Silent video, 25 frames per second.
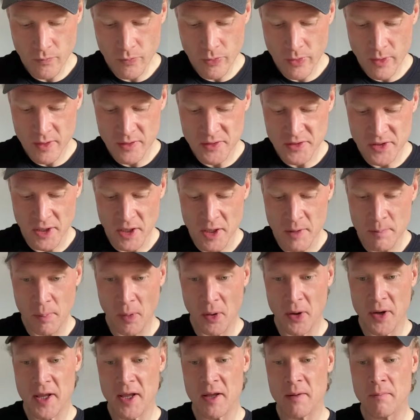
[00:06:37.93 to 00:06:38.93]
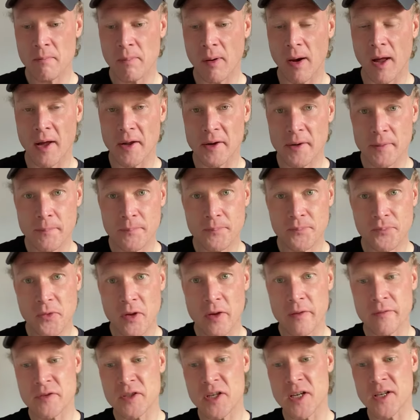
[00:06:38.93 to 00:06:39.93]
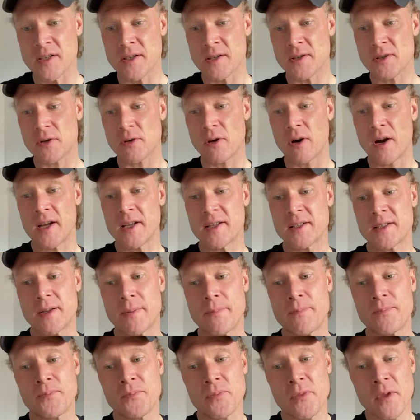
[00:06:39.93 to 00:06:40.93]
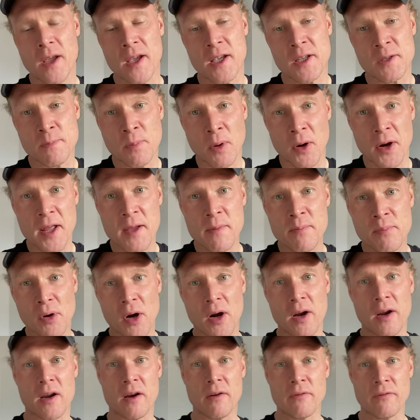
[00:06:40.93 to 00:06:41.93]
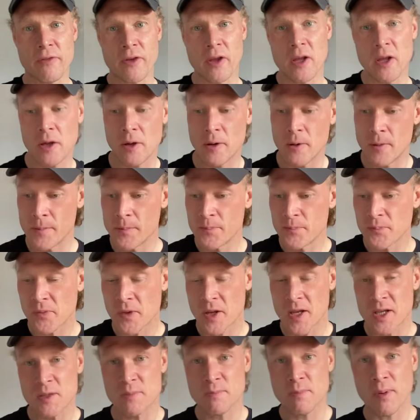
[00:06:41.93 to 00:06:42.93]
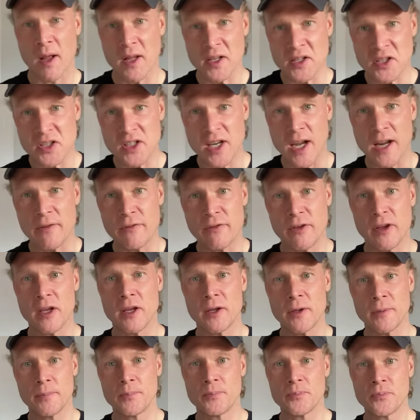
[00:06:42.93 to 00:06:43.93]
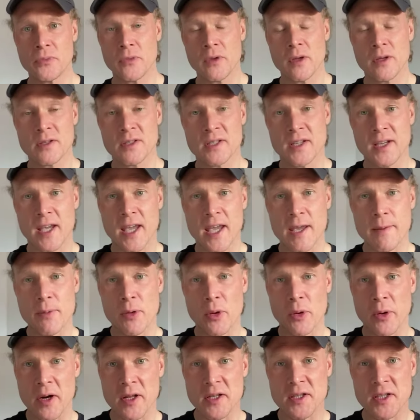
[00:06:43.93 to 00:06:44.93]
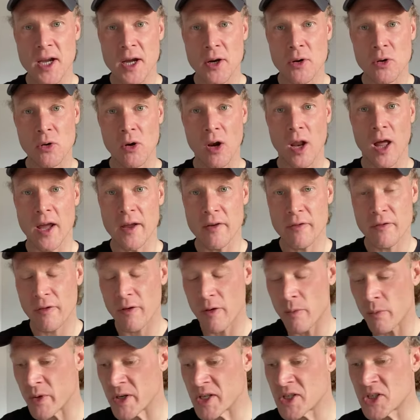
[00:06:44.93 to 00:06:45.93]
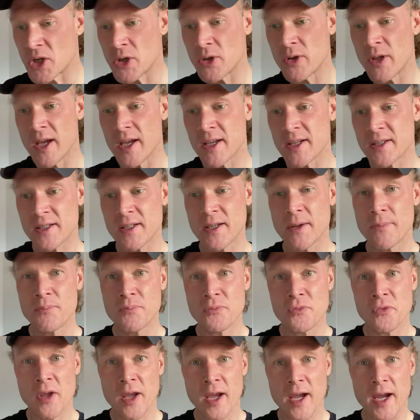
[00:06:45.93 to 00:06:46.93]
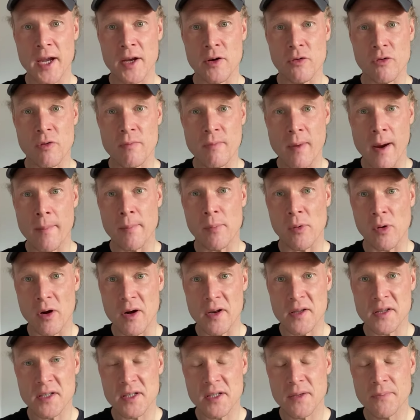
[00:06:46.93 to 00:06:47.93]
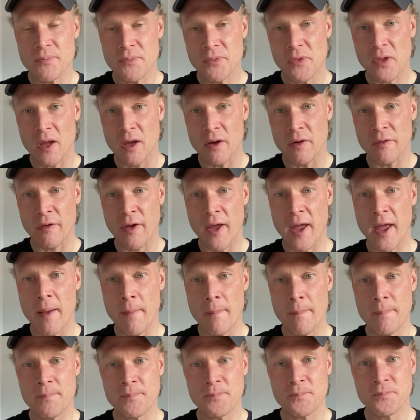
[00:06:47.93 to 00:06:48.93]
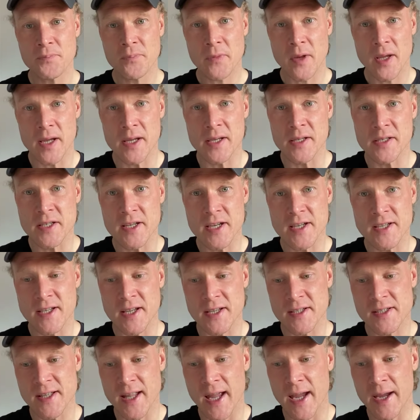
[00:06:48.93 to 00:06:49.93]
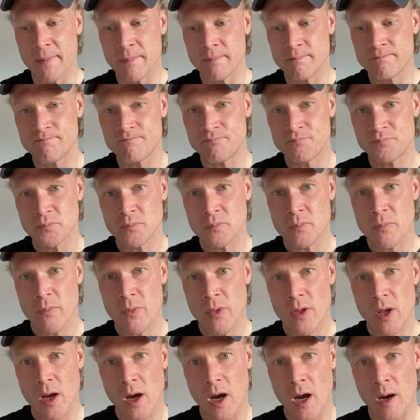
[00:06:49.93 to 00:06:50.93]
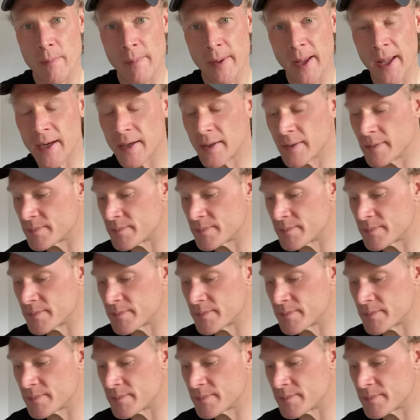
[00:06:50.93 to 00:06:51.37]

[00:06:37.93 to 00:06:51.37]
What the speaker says: So the body and blood of Jesus Christ, his body broken for you, his blood shed for you to keep you in eternal life. And we do this in remembrance of him, in Jesus' name. Amen.